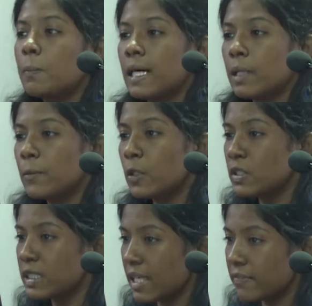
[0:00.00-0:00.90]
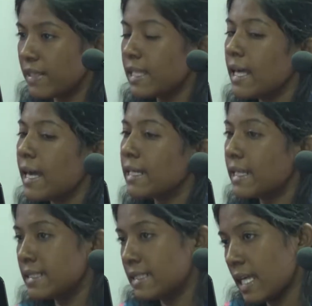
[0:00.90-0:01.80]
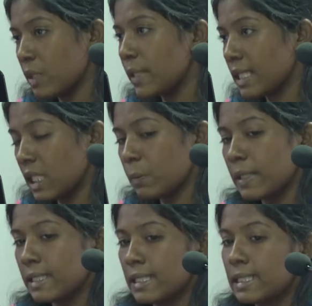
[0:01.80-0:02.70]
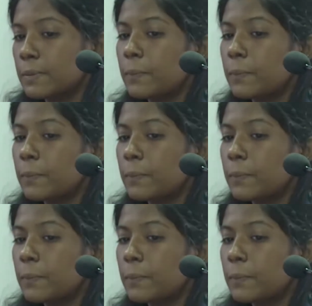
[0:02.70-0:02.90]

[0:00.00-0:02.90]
by both Jaffe and enzymatic method.